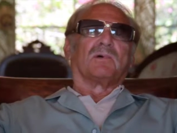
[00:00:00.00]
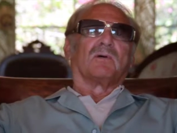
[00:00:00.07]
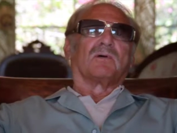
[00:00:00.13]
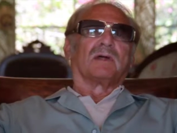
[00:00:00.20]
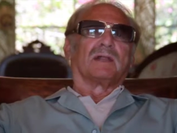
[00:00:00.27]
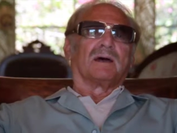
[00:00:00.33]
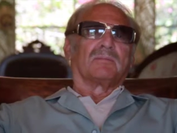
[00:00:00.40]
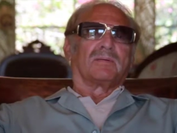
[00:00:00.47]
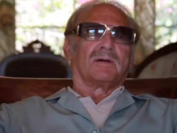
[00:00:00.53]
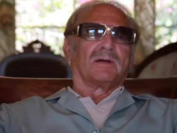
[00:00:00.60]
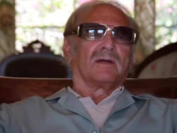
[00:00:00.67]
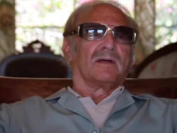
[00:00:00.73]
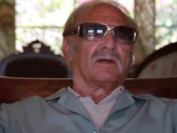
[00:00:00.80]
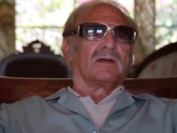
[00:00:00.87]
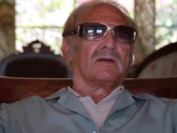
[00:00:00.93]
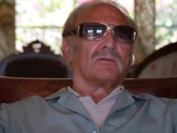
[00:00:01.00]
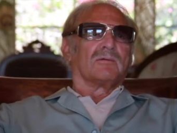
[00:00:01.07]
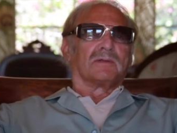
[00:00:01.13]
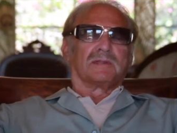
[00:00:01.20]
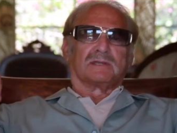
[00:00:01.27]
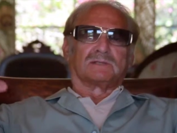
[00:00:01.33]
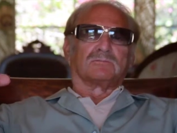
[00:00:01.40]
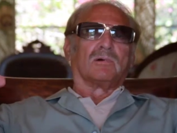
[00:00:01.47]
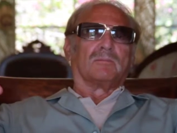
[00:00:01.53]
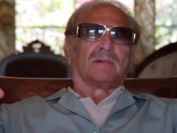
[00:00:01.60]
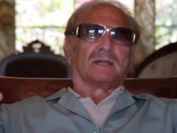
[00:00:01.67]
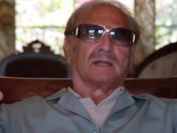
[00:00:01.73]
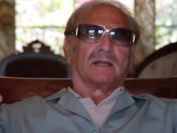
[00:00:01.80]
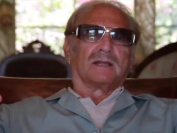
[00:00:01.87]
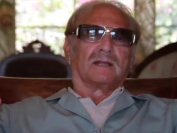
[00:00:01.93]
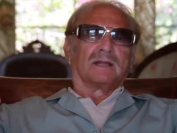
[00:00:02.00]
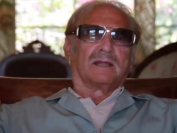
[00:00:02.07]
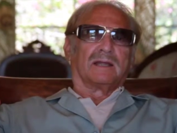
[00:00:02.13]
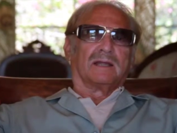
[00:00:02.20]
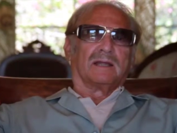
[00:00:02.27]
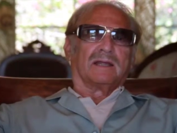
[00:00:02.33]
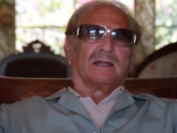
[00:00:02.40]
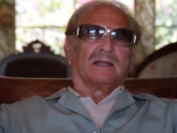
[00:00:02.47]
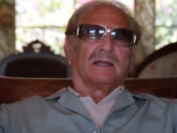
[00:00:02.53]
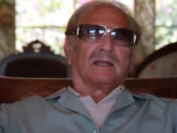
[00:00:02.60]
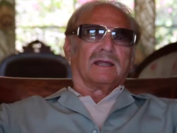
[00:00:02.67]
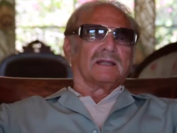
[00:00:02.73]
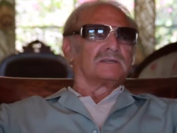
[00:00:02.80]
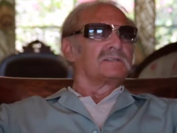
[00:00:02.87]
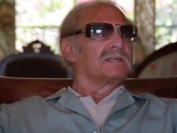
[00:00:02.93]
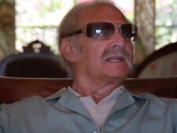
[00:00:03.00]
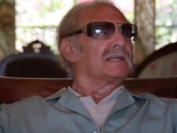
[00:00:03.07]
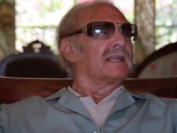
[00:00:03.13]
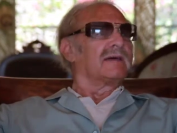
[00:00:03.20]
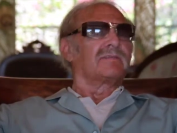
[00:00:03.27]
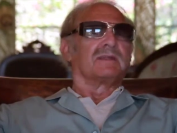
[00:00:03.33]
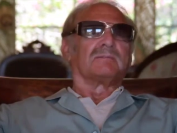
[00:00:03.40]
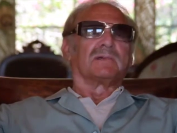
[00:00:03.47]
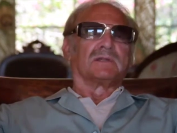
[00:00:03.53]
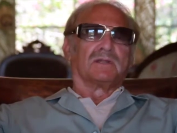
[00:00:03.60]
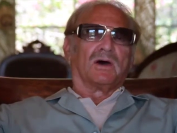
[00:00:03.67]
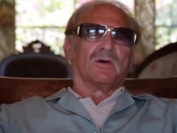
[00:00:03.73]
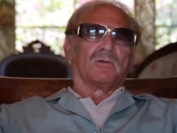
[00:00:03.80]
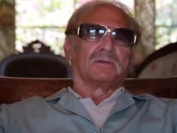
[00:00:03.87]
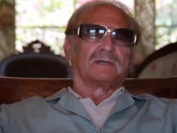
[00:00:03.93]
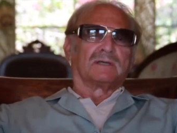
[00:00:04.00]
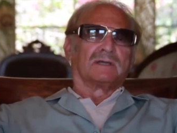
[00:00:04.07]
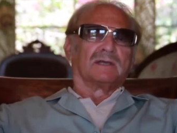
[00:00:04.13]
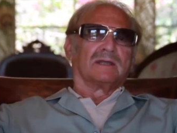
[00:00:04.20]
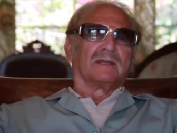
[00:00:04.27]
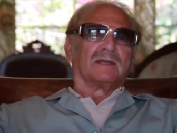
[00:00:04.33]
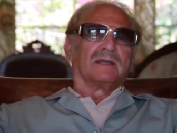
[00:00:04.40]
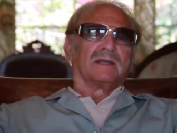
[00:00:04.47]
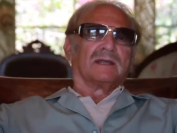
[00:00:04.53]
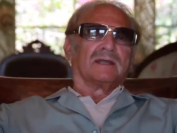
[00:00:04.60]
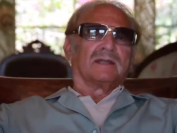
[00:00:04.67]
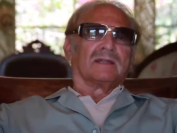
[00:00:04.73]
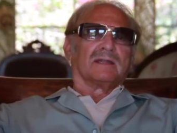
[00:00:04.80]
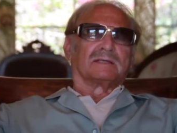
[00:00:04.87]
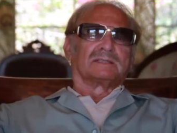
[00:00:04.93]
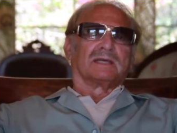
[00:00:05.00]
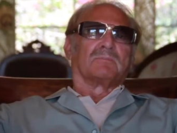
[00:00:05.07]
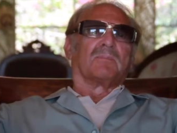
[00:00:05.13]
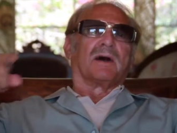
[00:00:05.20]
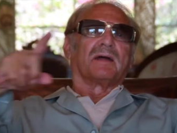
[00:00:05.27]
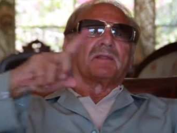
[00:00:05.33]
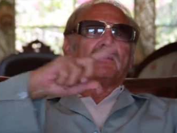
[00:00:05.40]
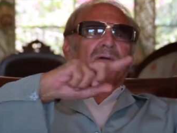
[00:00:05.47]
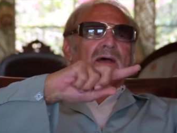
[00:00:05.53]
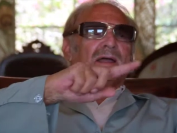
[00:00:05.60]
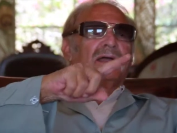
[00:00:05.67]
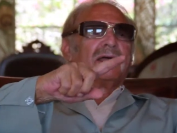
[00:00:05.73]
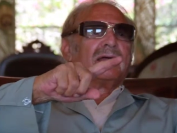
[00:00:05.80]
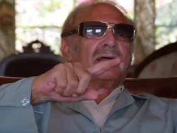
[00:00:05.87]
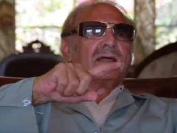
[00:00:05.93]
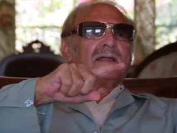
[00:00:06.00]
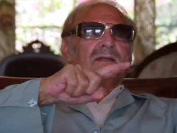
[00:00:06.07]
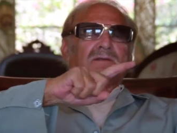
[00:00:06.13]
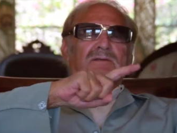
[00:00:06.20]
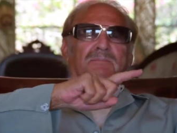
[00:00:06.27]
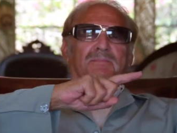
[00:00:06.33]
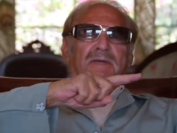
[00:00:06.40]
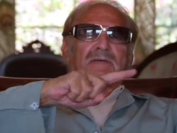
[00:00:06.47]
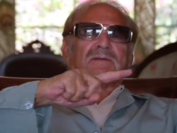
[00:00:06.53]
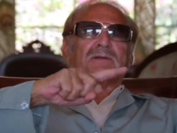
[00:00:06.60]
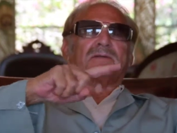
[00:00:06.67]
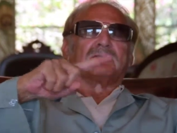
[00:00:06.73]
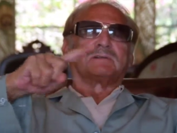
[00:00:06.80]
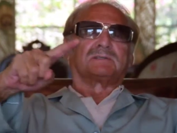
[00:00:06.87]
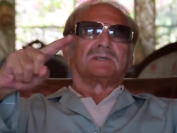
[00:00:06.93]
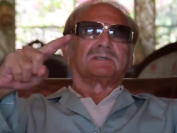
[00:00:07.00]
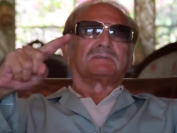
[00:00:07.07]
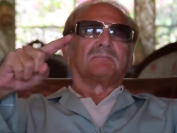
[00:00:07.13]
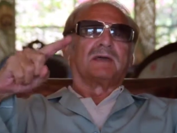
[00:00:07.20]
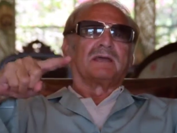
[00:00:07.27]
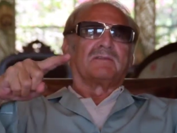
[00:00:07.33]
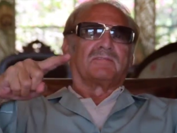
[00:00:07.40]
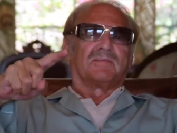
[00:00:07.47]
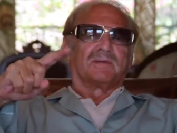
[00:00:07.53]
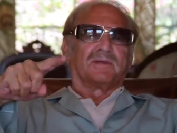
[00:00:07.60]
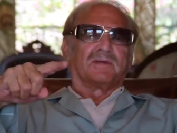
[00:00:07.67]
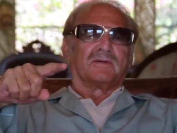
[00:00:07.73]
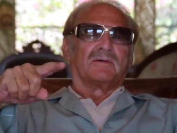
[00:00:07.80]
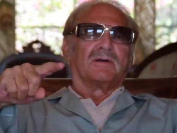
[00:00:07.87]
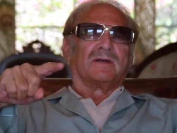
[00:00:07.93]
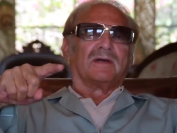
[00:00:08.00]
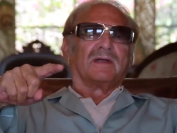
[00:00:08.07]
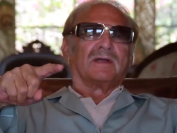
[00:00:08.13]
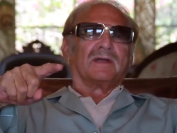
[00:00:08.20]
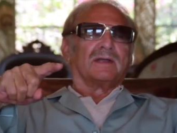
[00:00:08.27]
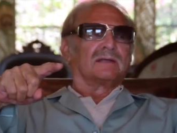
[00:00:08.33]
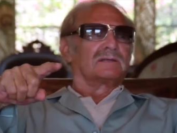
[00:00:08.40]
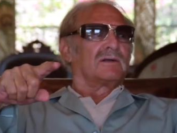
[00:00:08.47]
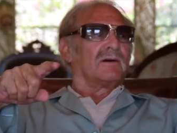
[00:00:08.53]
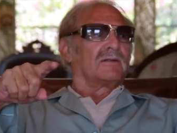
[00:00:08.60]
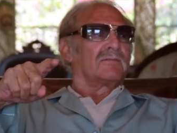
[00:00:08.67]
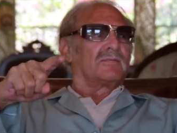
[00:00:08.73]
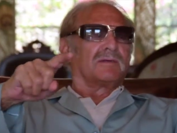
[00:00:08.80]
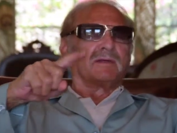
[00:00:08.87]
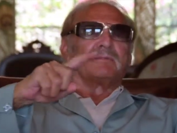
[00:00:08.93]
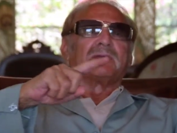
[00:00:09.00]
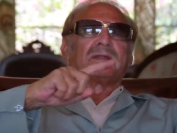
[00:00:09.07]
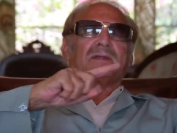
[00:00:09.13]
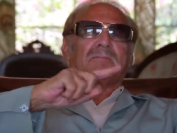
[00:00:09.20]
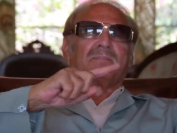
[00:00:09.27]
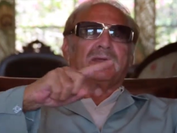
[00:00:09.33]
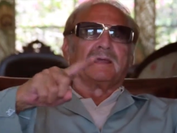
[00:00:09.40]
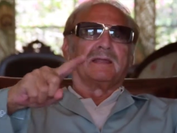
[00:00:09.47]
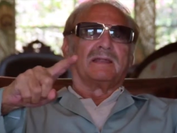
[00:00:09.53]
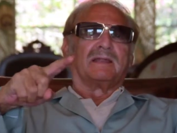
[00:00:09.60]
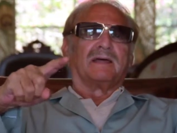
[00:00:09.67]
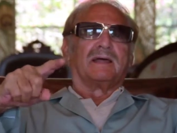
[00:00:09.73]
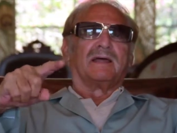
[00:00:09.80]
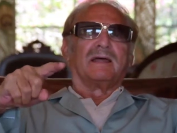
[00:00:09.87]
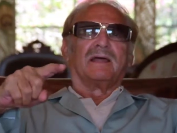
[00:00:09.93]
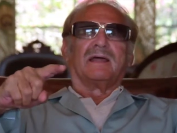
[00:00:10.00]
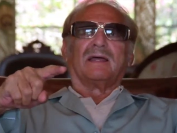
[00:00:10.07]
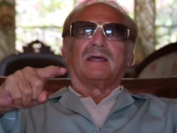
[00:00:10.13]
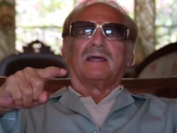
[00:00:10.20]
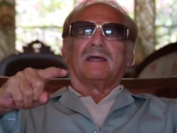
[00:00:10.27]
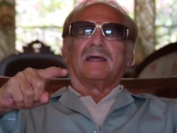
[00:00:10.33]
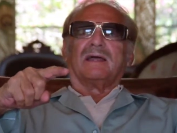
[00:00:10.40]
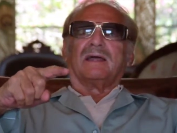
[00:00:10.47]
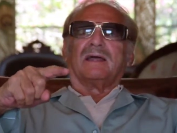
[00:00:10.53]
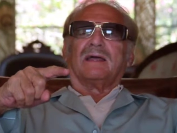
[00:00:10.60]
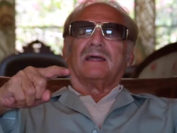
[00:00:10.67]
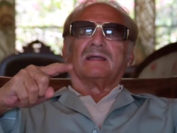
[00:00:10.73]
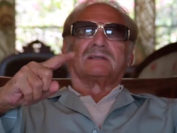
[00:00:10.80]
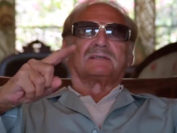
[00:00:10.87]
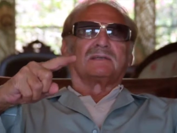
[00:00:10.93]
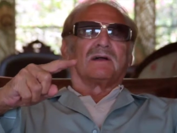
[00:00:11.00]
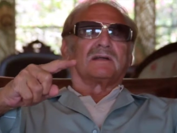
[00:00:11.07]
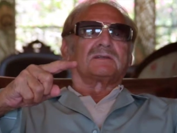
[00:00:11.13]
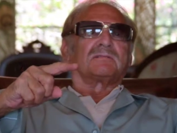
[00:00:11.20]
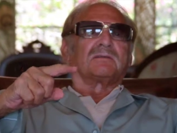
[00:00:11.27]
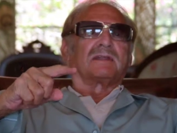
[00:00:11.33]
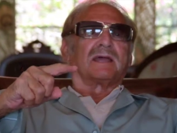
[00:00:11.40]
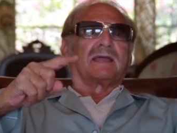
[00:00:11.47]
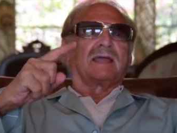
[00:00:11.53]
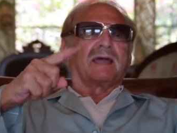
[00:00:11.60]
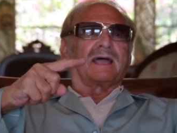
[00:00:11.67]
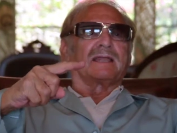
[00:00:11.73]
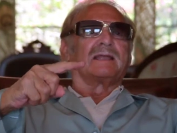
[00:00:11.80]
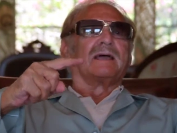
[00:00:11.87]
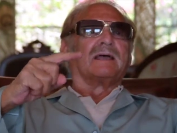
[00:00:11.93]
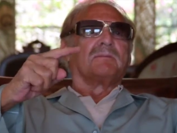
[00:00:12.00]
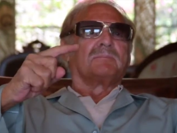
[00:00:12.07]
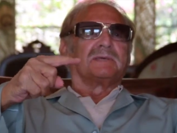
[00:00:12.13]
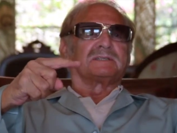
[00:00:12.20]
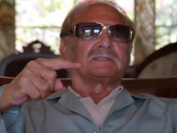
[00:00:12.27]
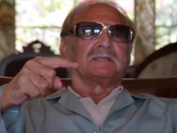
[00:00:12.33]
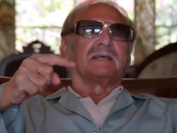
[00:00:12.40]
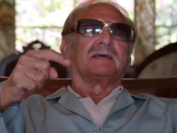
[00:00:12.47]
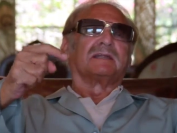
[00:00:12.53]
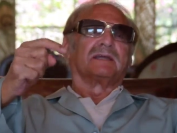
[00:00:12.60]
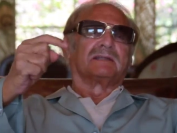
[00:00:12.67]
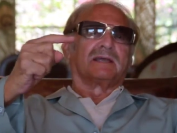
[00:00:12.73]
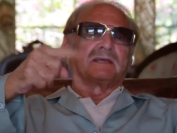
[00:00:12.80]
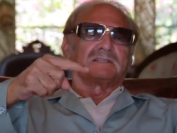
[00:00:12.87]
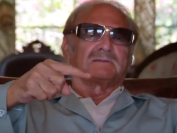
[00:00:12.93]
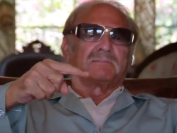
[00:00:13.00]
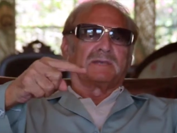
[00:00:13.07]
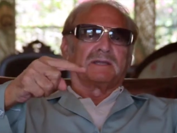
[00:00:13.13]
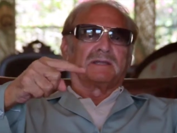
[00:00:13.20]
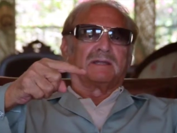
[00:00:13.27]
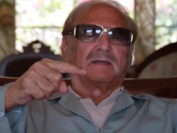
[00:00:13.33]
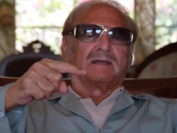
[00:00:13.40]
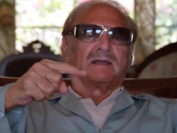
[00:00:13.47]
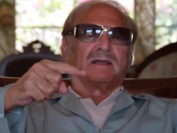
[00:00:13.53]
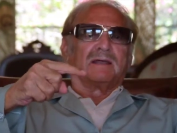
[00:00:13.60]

broken up with his woman. And she had left him a note that said, by the way, there's a picture that was just made for you. It's called Freebie and the Bean. Ah. It starts with a cat pissing in a dustbin,